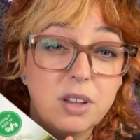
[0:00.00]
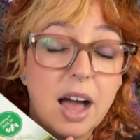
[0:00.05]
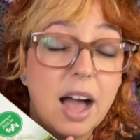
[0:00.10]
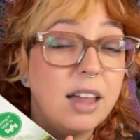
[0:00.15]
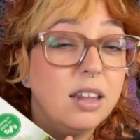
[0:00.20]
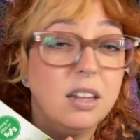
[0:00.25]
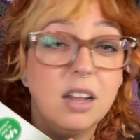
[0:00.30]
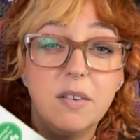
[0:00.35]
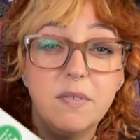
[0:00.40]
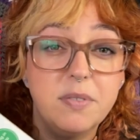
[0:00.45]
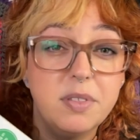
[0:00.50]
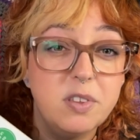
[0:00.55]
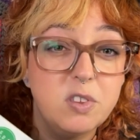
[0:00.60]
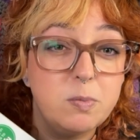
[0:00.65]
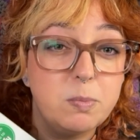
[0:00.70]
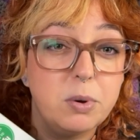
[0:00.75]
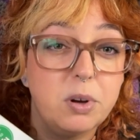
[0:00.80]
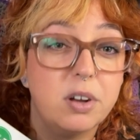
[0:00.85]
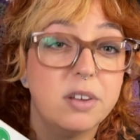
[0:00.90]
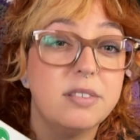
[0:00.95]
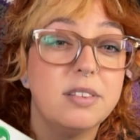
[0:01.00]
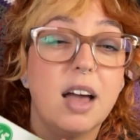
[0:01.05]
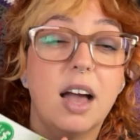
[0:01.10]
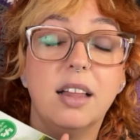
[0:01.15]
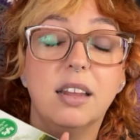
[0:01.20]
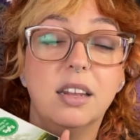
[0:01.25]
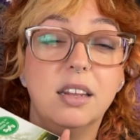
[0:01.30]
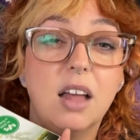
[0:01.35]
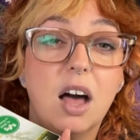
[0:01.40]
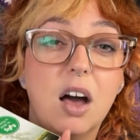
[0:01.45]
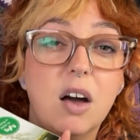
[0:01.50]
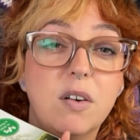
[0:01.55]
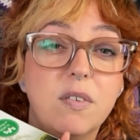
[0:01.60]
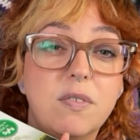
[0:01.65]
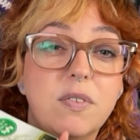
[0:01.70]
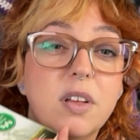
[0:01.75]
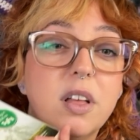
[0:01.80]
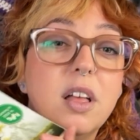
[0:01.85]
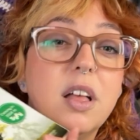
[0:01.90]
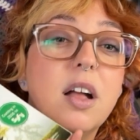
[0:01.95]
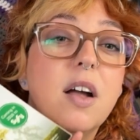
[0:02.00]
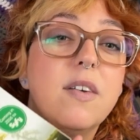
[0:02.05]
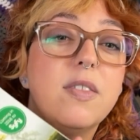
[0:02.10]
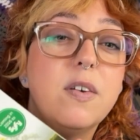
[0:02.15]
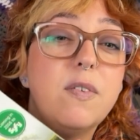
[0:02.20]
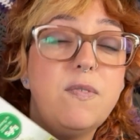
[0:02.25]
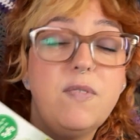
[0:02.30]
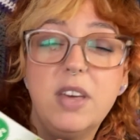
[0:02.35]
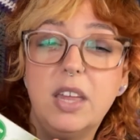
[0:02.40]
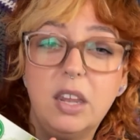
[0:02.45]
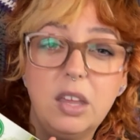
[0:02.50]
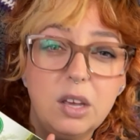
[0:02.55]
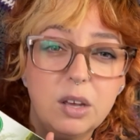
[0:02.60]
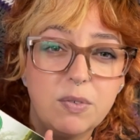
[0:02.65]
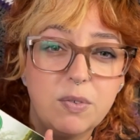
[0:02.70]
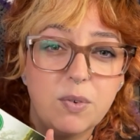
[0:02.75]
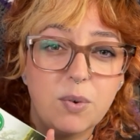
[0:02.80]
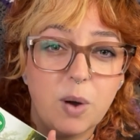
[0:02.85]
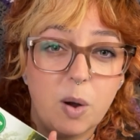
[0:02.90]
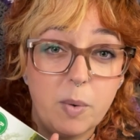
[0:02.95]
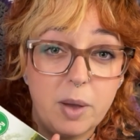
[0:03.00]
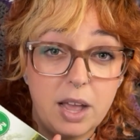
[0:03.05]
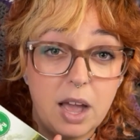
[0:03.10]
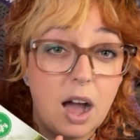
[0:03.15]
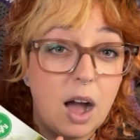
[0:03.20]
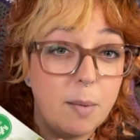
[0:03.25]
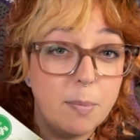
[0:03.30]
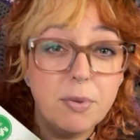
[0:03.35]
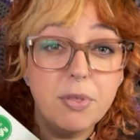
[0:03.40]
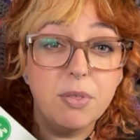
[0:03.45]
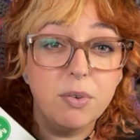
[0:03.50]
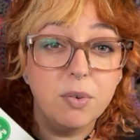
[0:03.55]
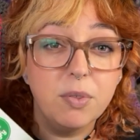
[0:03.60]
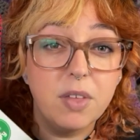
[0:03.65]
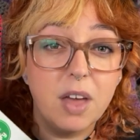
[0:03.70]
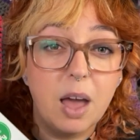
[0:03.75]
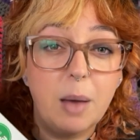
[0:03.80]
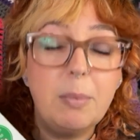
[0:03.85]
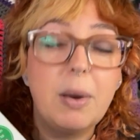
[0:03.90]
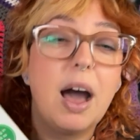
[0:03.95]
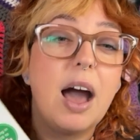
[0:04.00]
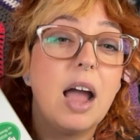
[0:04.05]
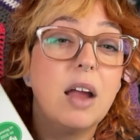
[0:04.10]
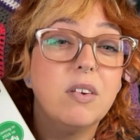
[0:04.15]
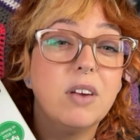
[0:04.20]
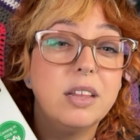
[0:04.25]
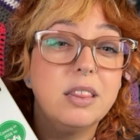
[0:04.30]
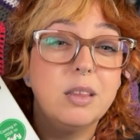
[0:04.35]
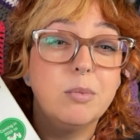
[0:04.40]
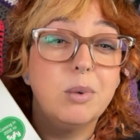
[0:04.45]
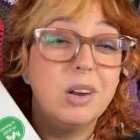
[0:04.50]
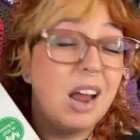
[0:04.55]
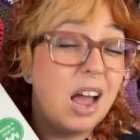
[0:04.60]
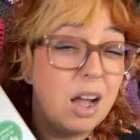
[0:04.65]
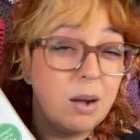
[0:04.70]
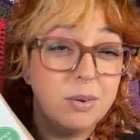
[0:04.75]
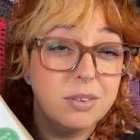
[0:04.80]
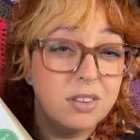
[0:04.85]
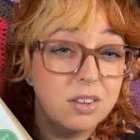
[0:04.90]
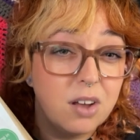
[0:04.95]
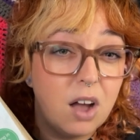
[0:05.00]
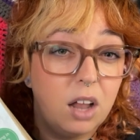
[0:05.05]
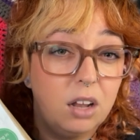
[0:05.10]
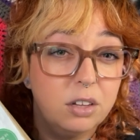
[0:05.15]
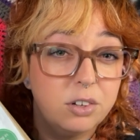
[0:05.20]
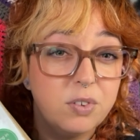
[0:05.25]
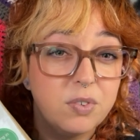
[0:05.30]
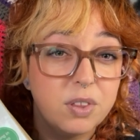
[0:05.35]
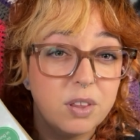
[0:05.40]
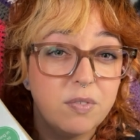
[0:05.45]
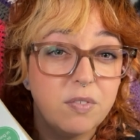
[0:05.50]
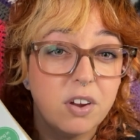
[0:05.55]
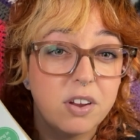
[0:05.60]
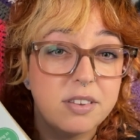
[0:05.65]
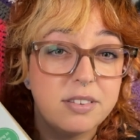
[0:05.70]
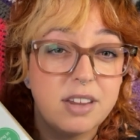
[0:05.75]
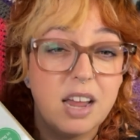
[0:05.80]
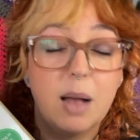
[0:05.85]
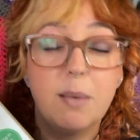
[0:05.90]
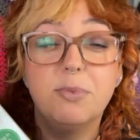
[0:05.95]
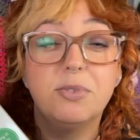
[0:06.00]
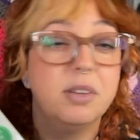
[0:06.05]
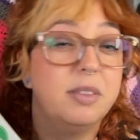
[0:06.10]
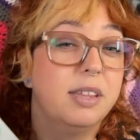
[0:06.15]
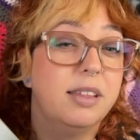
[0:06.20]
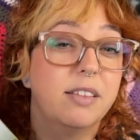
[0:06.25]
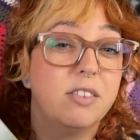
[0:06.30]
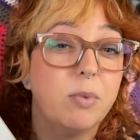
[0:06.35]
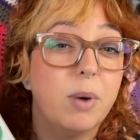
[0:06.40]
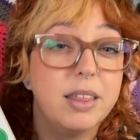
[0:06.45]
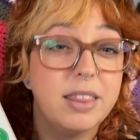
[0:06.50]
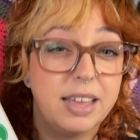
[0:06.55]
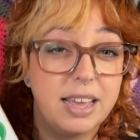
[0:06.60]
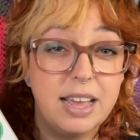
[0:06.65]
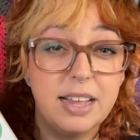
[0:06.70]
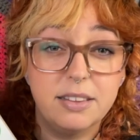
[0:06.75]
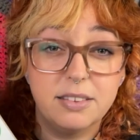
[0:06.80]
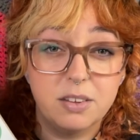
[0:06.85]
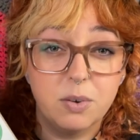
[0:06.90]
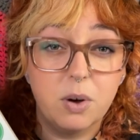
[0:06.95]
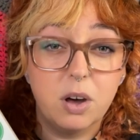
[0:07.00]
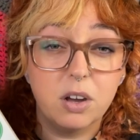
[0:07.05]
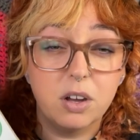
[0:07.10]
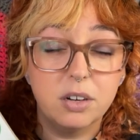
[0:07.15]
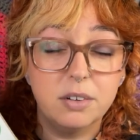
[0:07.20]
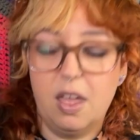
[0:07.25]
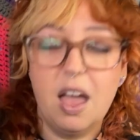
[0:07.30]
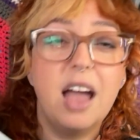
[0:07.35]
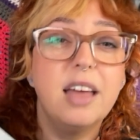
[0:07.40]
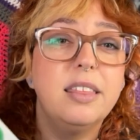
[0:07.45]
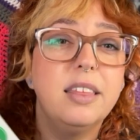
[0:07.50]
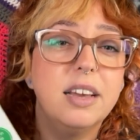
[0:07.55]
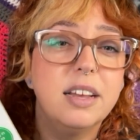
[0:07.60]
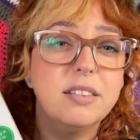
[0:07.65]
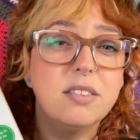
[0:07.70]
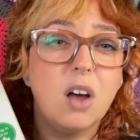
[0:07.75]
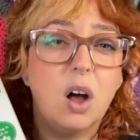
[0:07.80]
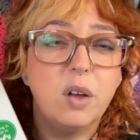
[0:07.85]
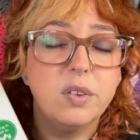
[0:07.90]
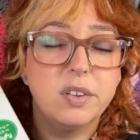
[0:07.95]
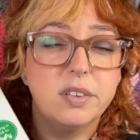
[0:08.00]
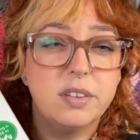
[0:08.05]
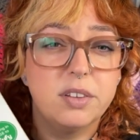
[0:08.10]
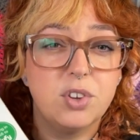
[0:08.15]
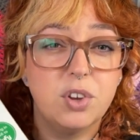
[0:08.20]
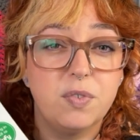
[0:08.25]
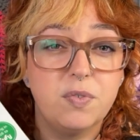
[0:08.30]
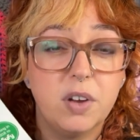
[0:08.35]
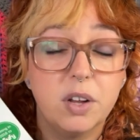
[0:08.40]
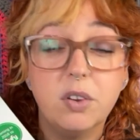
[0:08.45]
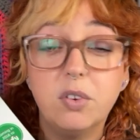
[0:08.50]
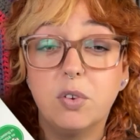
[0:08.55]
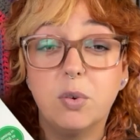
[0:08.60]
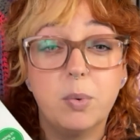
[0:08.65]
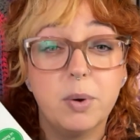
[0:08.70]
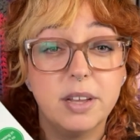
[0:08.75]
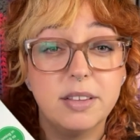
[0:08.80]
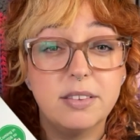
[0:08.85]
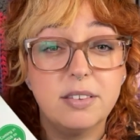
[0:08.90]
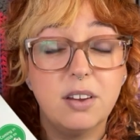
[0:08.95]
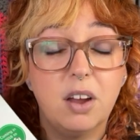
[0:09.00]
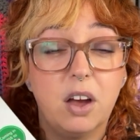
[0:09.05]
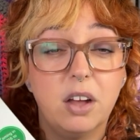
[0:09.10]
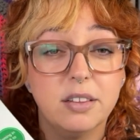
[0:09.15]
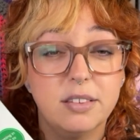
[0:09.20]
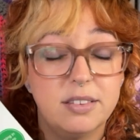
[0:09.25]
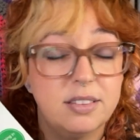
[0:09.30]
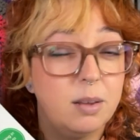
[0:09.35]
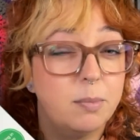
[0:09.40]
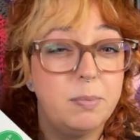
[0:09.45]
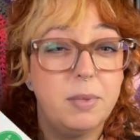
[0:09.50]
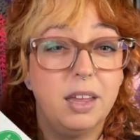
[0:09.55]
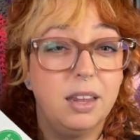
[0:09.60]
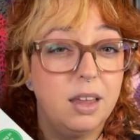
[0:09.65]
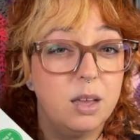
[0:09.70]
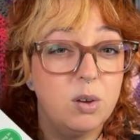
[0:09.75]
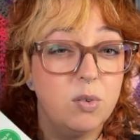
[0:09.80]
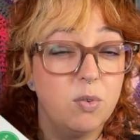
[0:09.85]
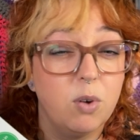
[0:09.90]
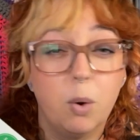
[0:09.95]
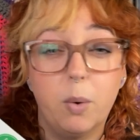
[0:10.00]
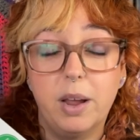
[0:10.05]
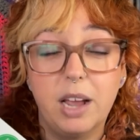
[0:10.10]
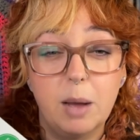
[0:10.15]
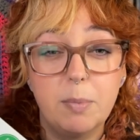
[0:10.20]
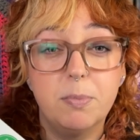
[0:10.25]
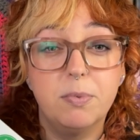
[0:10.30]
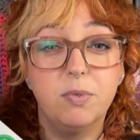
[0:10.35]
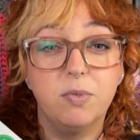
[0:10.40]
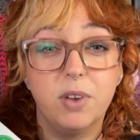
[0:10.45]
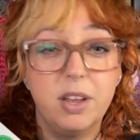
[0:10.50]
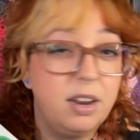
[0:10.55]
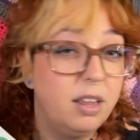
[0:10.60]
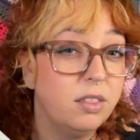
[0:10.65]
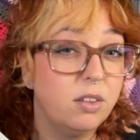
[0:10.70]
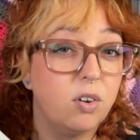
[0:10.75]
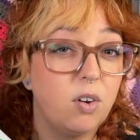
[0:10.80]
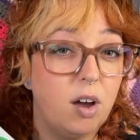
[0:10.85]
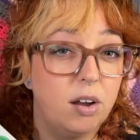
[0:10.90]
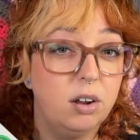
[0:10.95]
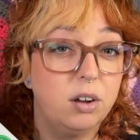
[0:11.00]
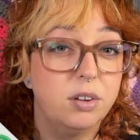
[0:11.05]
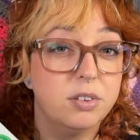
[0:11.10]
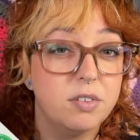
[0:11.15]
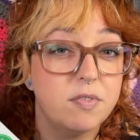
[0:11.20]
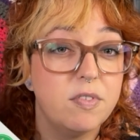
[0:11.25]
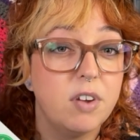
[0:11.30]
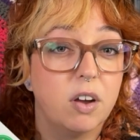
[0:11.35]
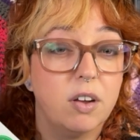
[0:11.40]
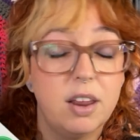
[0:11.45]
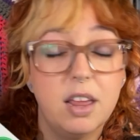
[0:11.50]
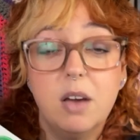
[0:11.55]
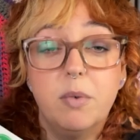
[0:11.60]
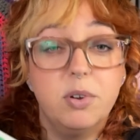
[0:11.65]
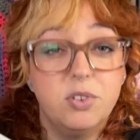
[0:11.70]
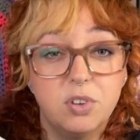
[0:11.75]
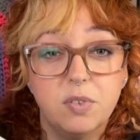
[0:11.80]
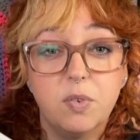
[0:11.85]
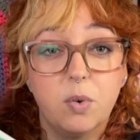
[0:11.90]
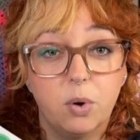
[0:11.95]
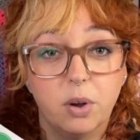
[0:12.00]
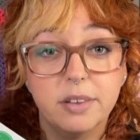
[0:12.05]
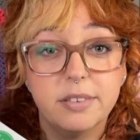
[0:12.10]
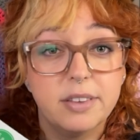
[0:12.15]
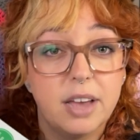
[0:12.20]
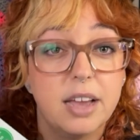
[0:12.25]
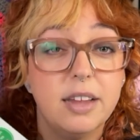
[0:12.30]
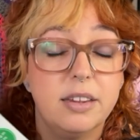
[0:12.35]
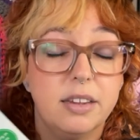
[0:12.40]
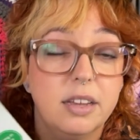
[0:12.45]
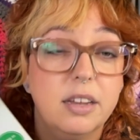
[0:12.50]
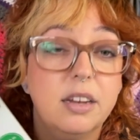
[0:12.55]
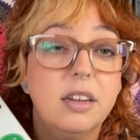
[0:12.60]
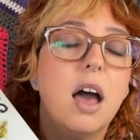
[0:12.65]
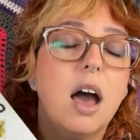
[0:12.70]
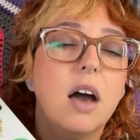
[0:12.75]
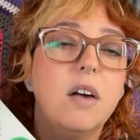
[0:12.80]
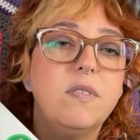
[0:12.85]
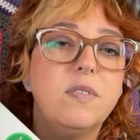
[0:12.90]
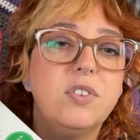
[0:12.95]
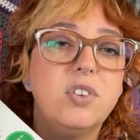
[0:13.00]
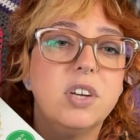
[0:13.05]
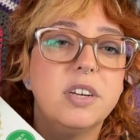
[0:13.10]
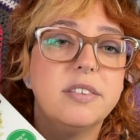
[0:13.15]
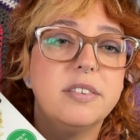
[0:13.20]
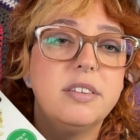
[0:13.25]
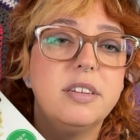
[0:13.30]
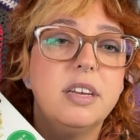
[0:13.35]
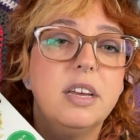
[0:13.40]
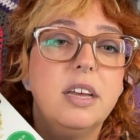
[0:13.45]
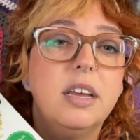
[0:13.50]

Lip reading: I love these books. I love the feeling of growing up through them. I read them when I was in college for the first time, so I think that's why they hit so hard. I think it's also such a fun twist on something like growing up reading the Chronicles of Narnia, which of course I did, of just